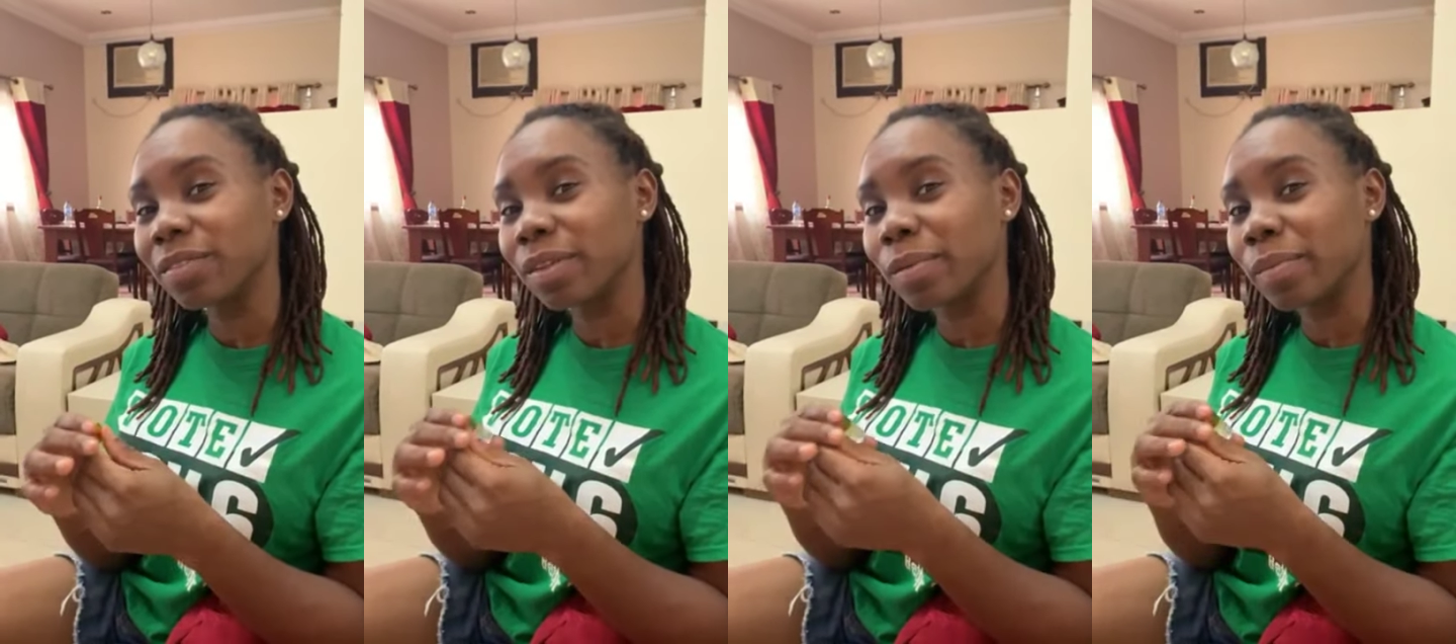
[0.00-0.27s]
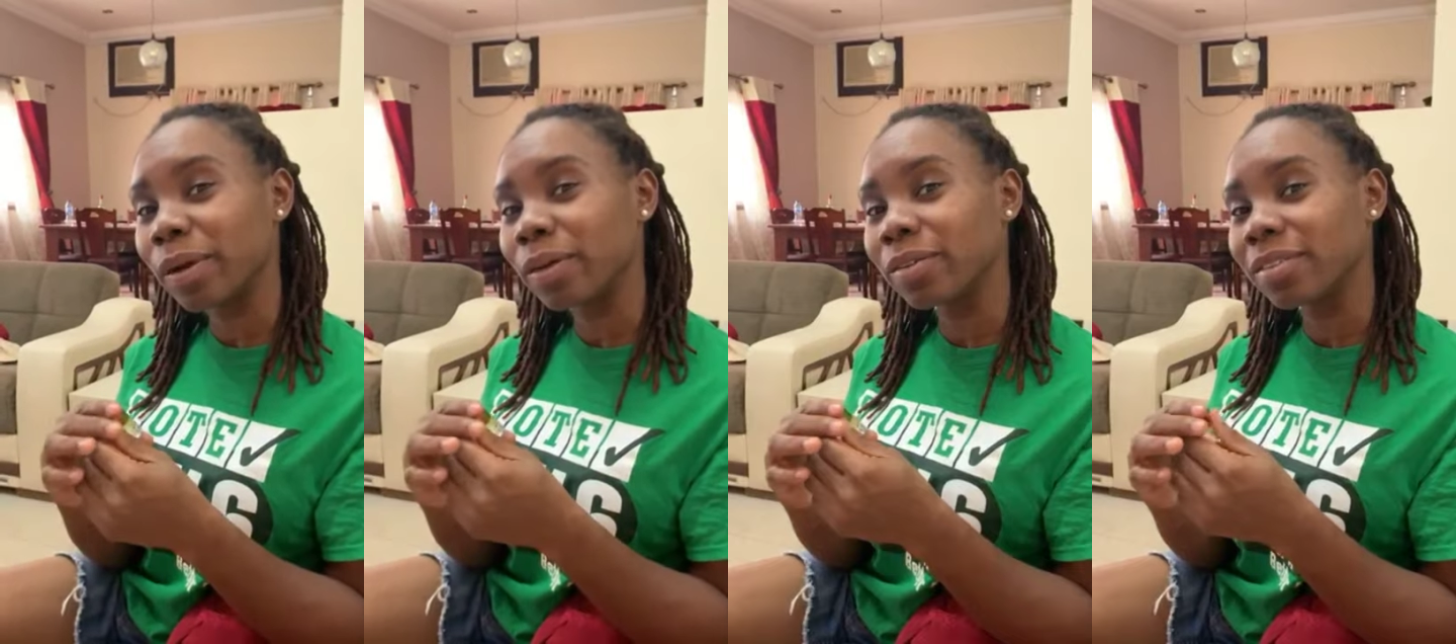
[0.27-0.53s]
feel
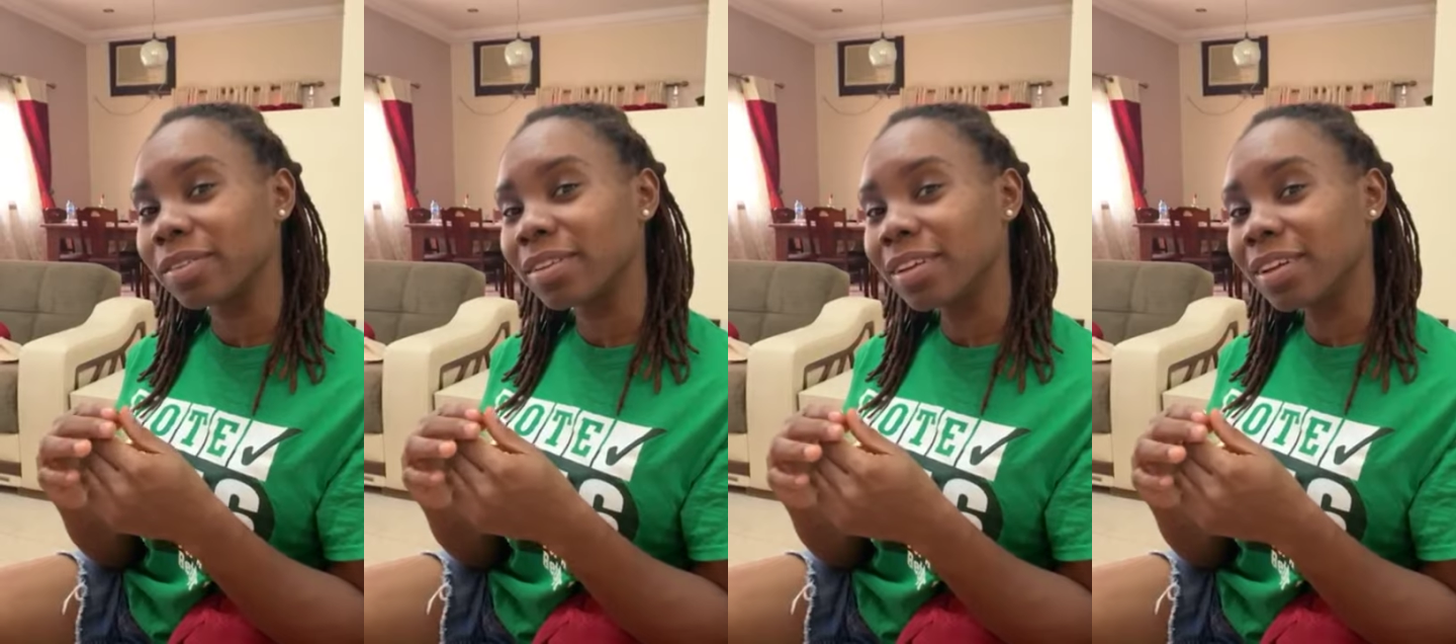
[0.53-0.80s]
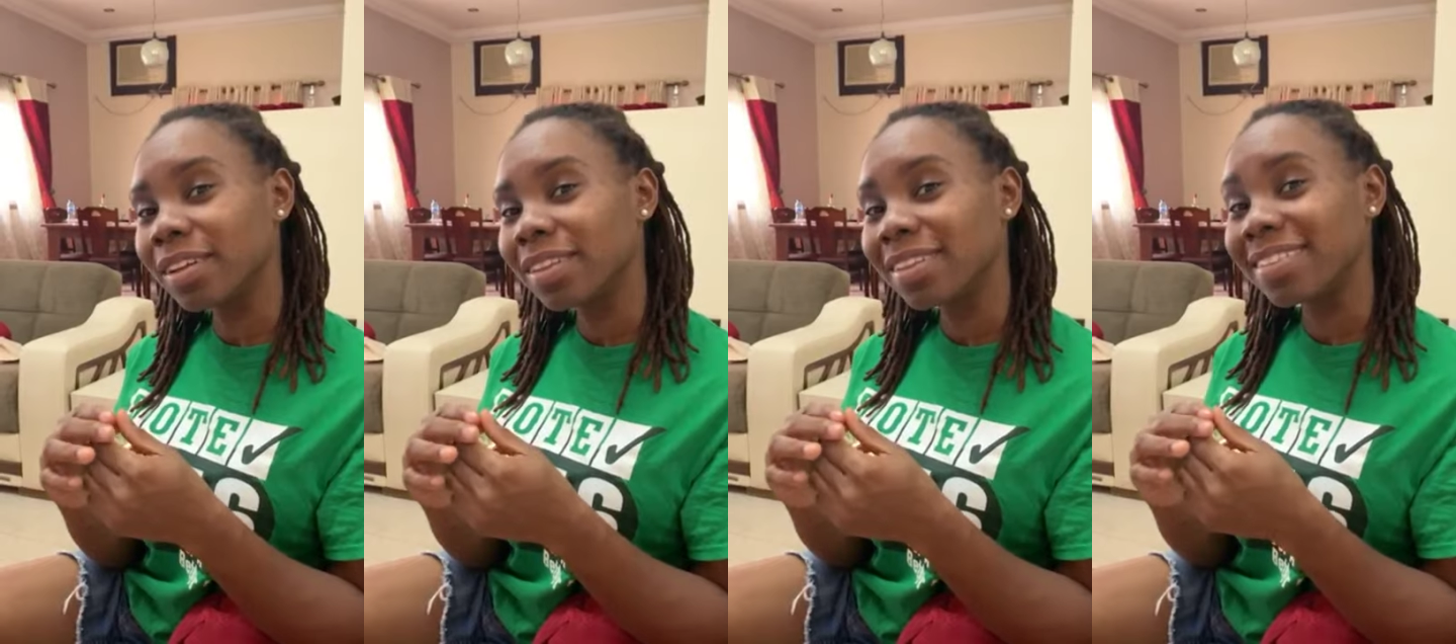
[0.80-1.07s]
about
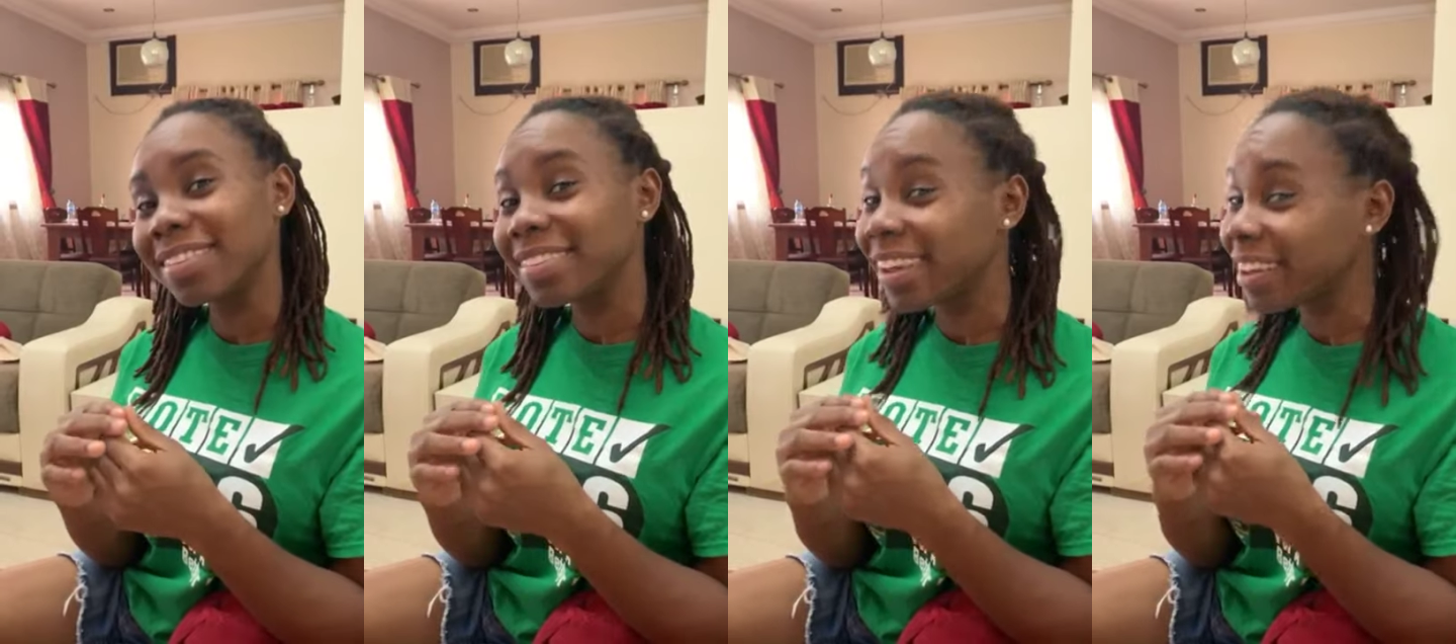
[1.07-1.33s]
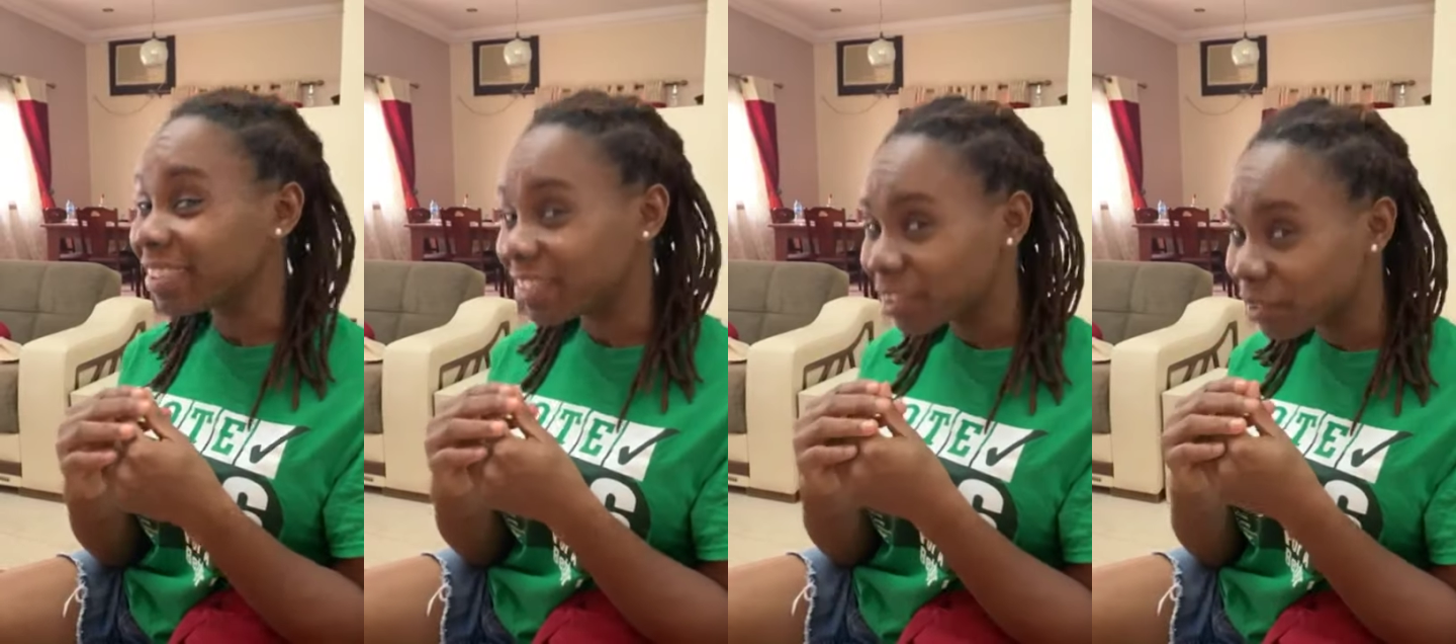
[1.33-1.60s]
the
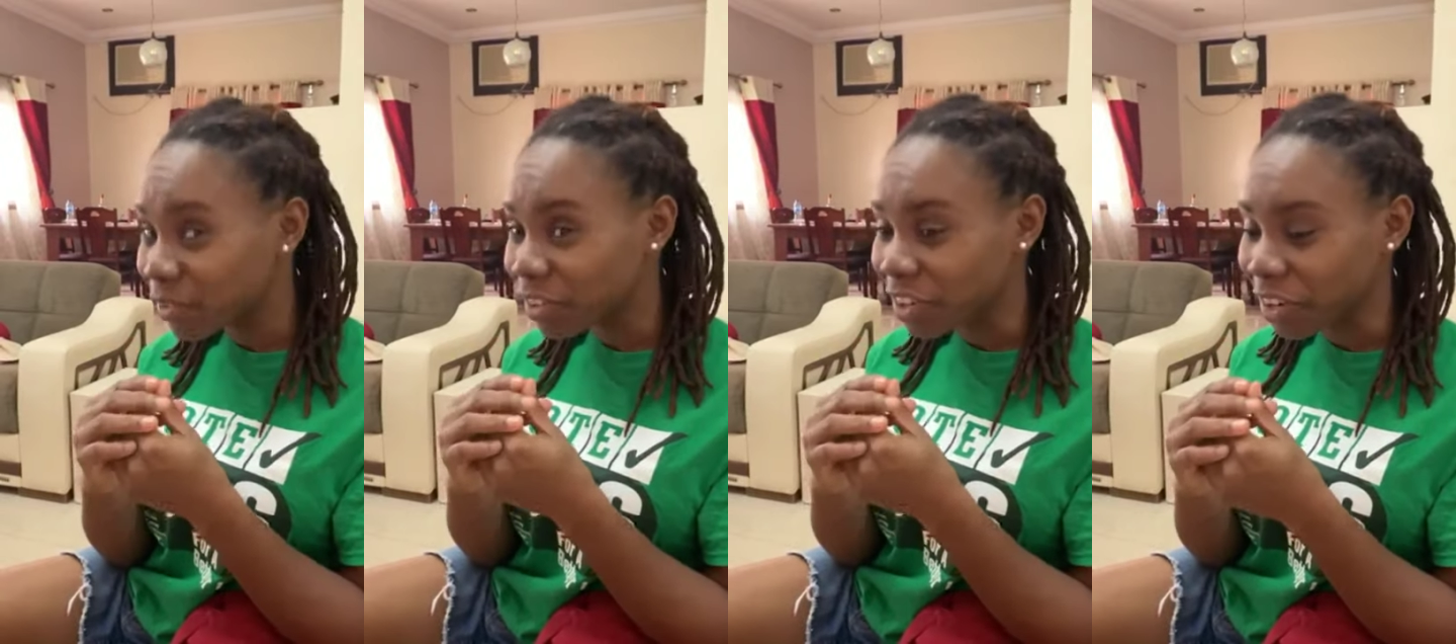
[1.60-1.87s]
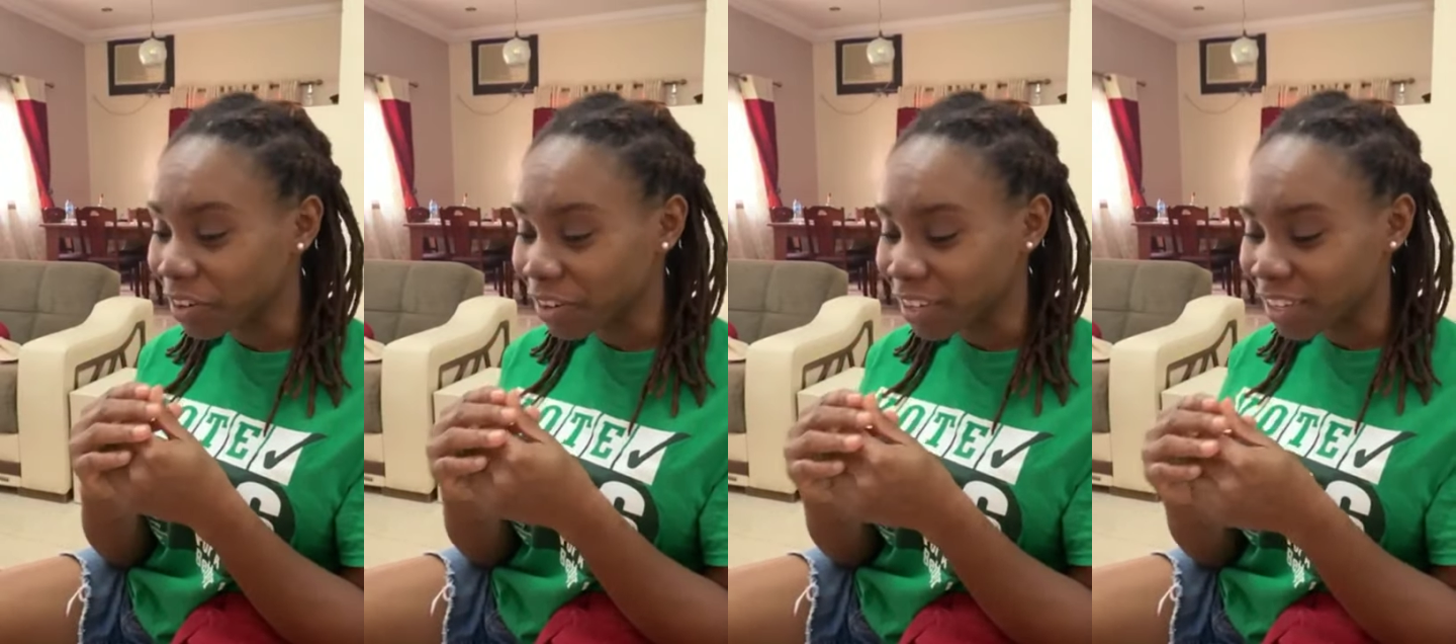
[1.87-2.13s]
scent of
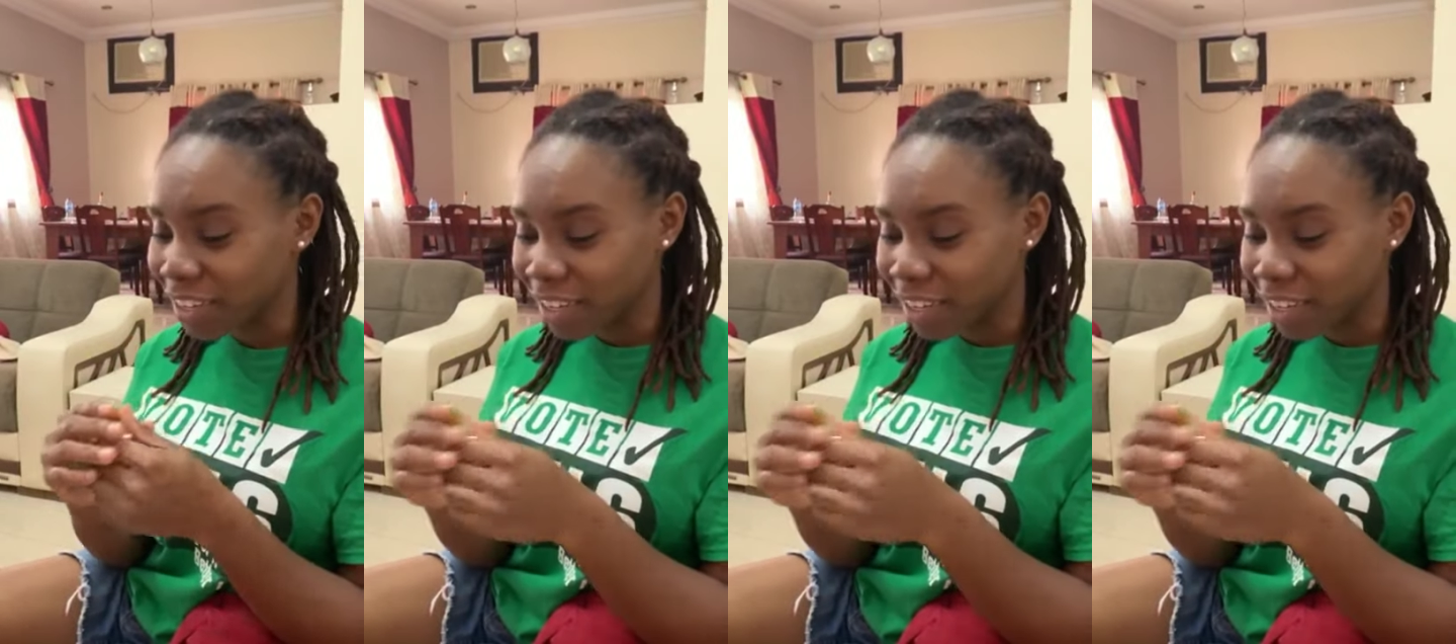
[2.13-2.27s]
cherry.